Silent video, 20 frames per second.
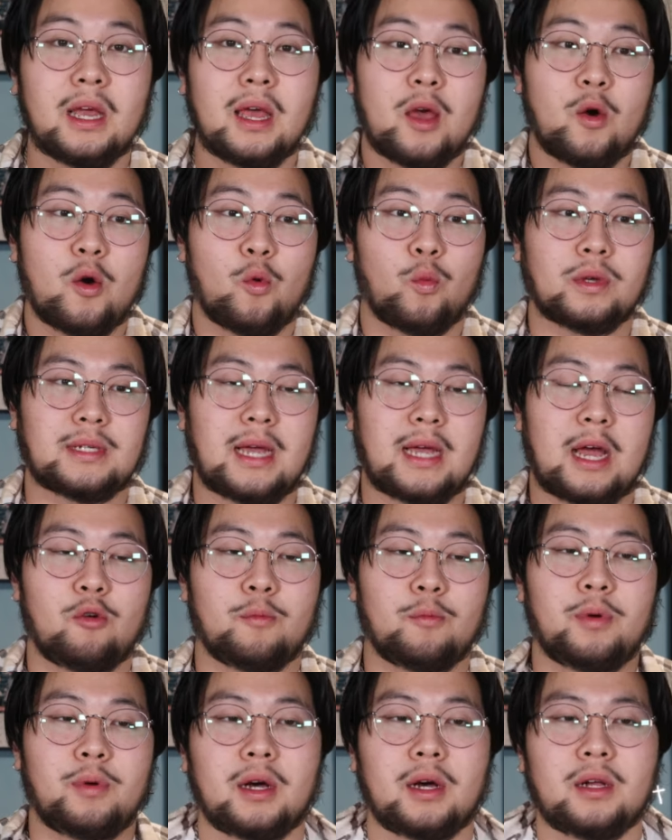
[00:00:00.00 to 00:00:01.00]
which I will
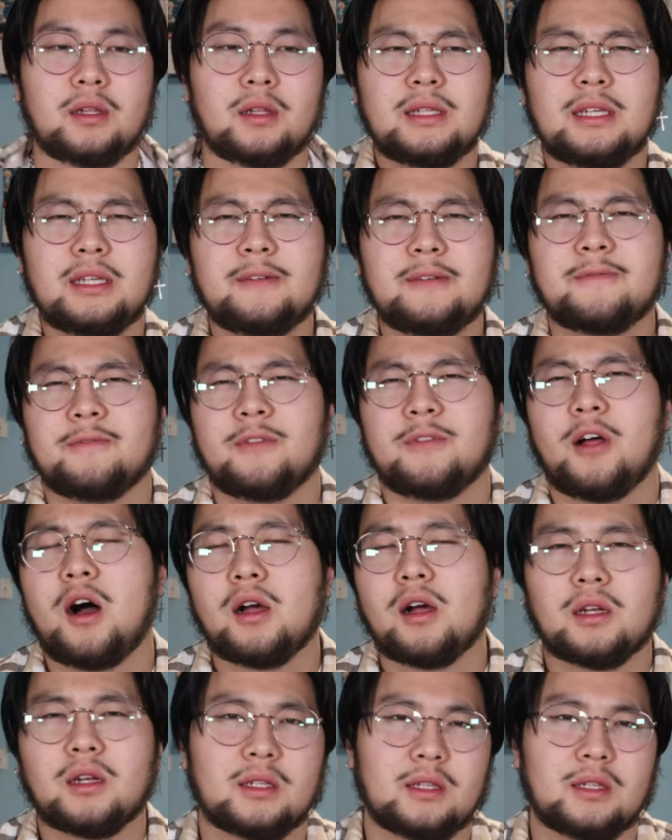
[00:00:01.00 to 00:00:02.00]
probably vlog a
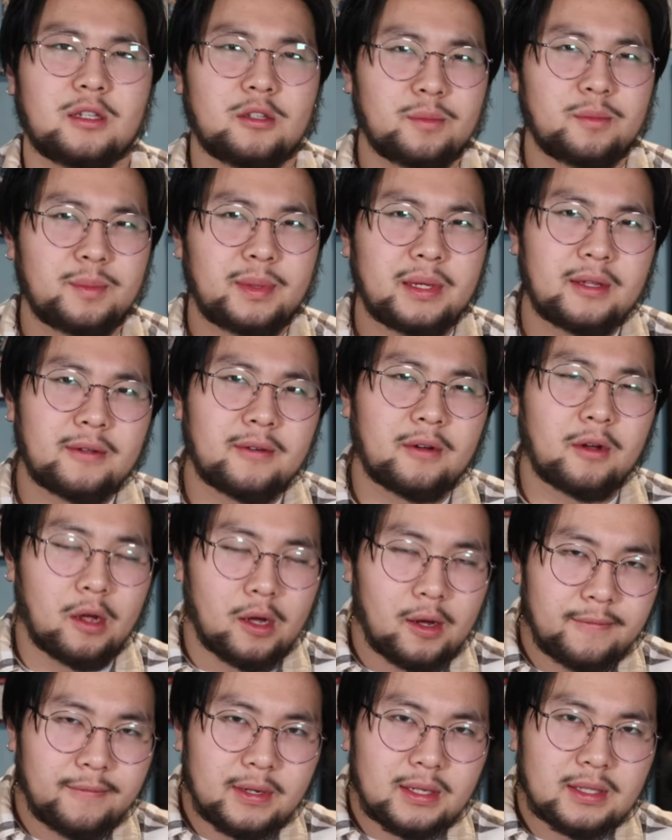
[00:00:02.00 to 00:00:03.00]
little bit of
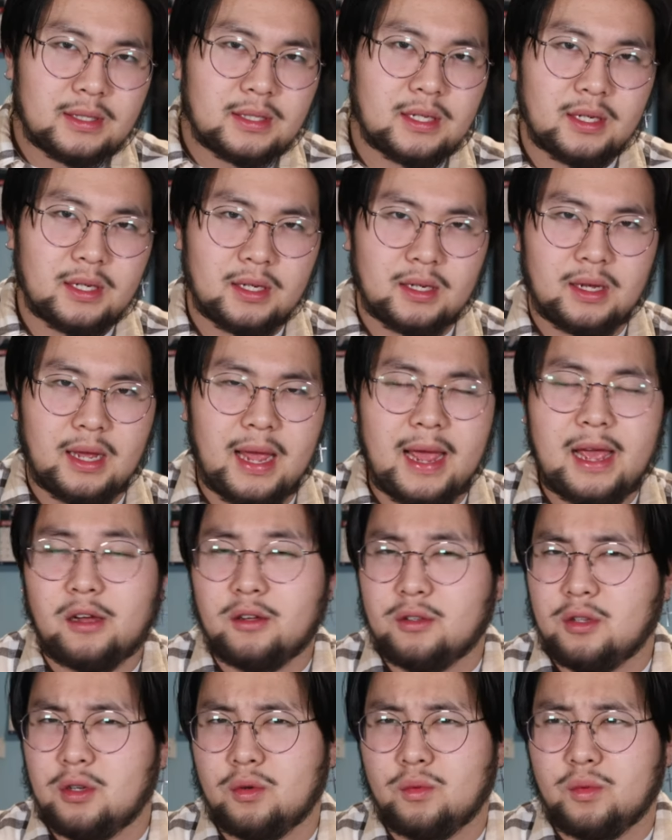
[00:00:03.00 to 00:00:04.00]
it. I don't know,
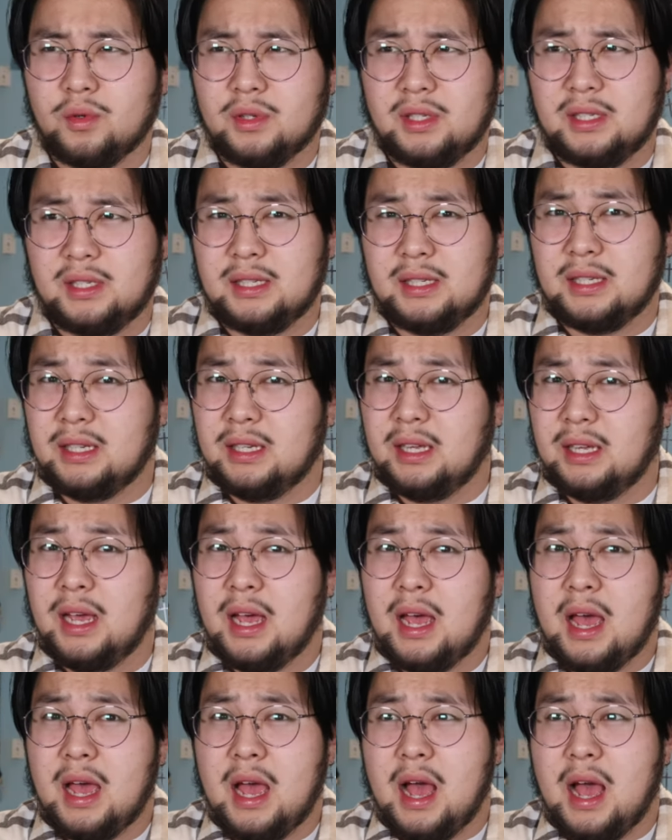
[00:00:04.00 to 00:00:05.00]
we'll see.
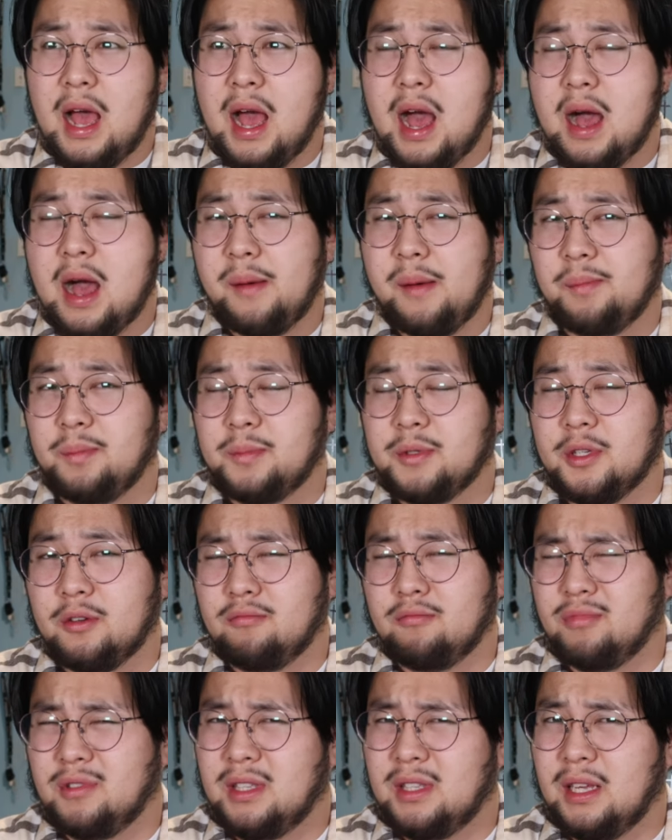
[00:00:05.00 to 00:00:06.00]
So
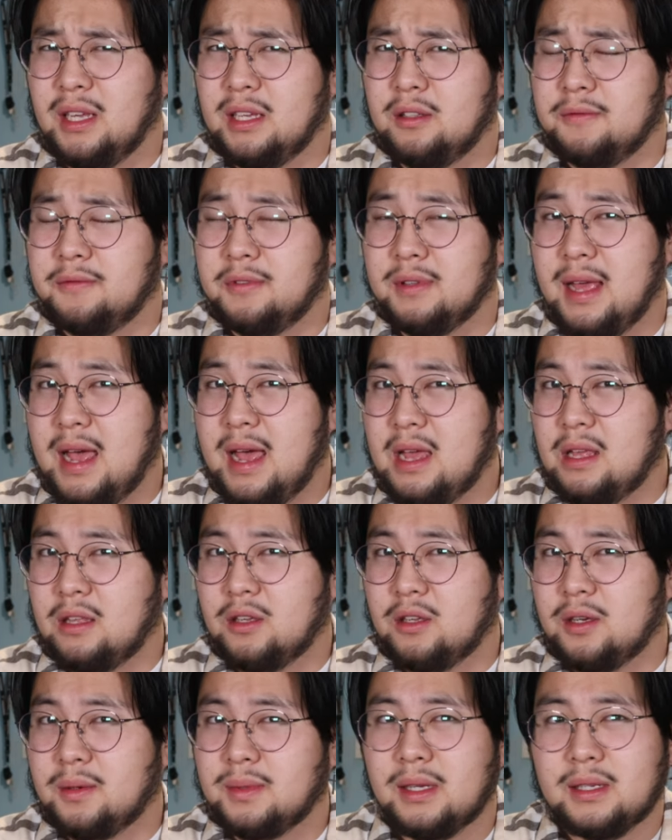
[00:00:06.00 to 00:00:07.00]
stay tuned for that. You know what I'm
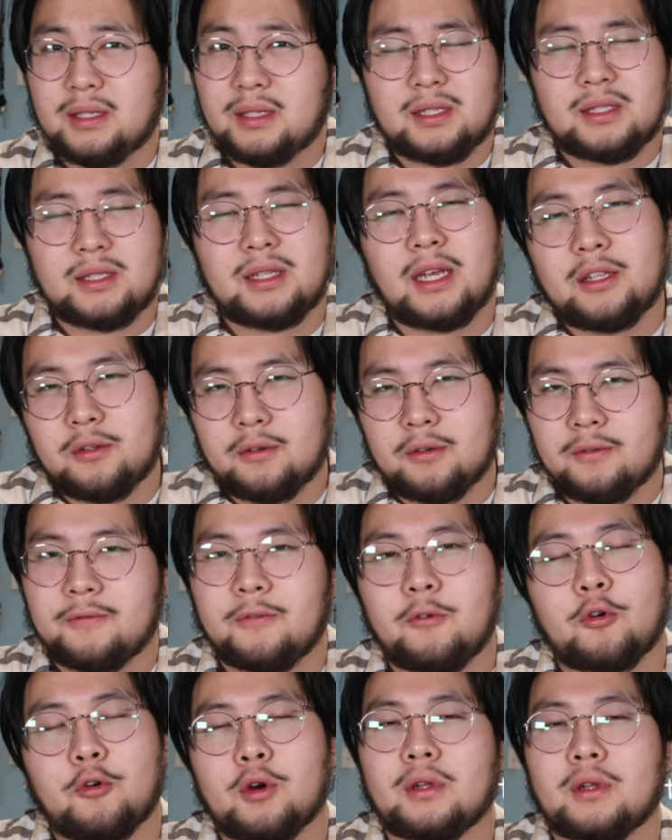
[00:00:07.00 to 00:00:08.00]
saying? Just stay tuned
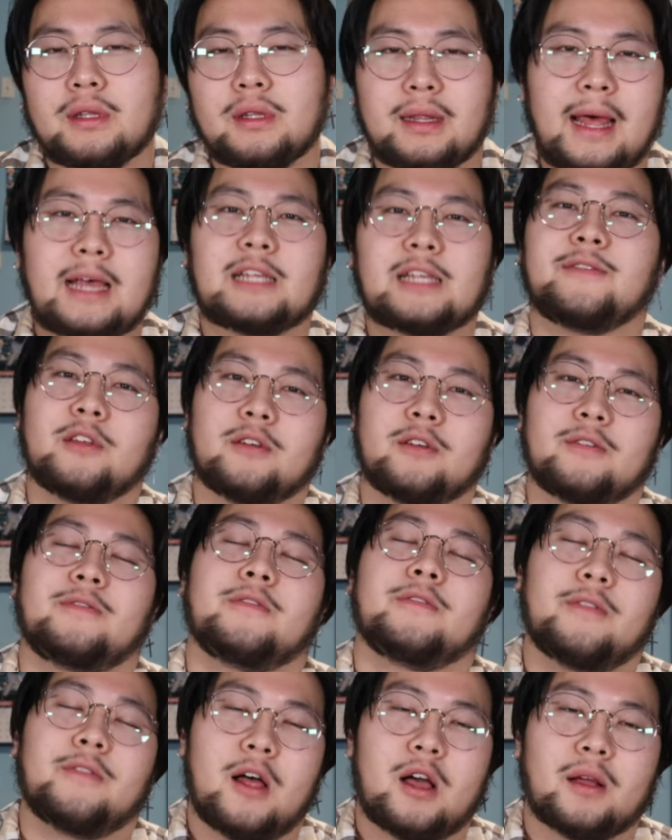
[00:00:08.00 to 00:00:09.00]
for the last video for
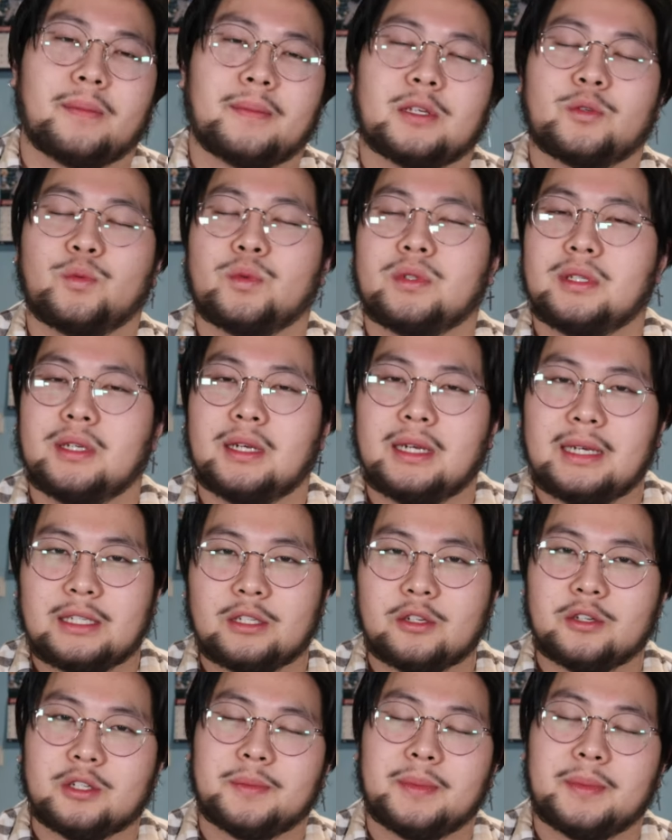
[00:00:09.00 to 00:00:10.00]
Vlogmas, which is going to
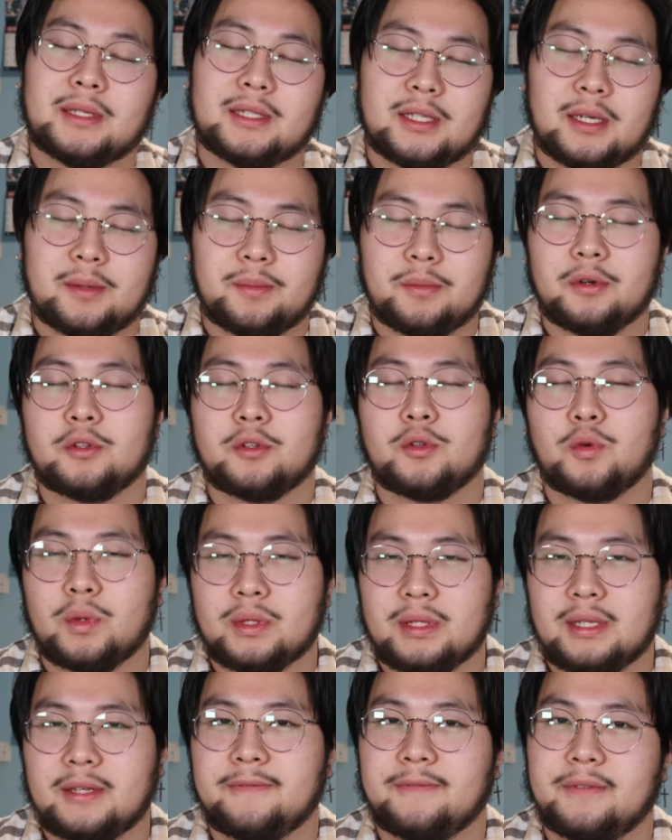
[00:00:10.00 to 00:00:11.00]
be December
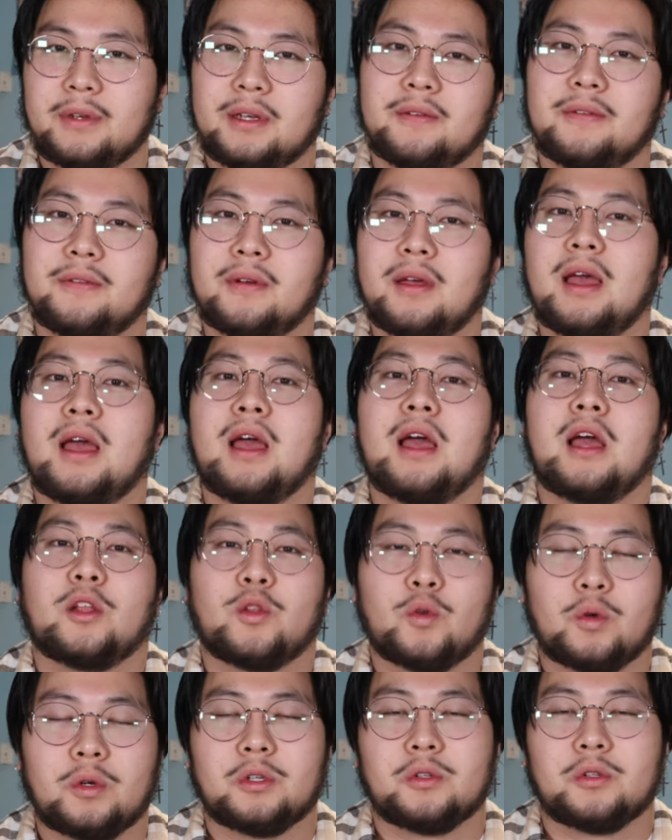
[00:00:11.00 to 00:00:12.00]
25th,
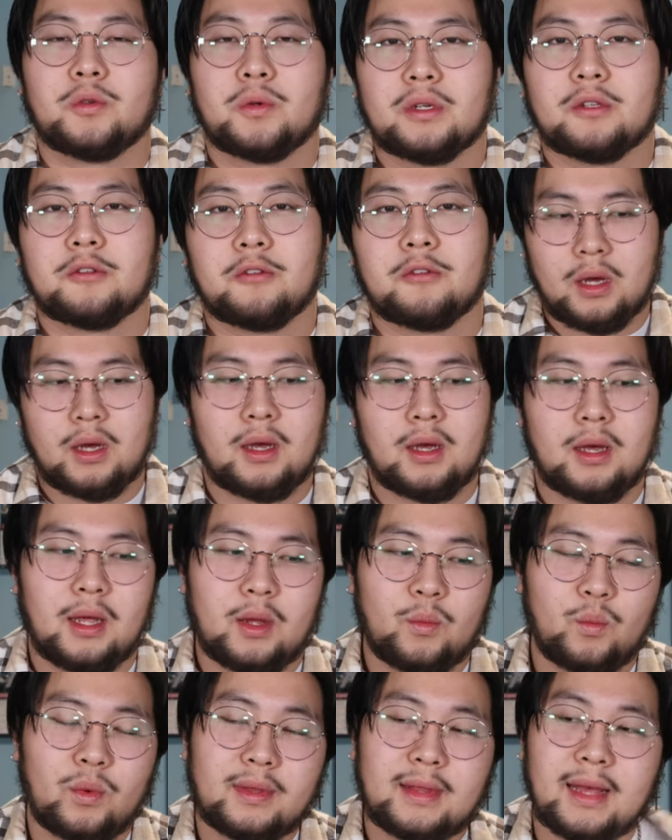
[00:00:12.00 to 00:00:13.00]
2023. And with
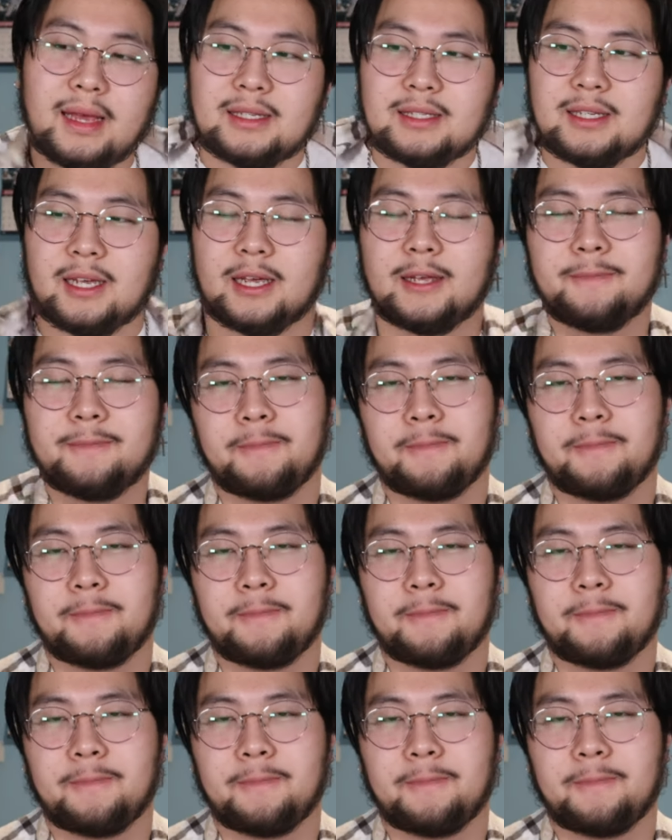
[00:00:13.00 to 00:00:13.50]
that said,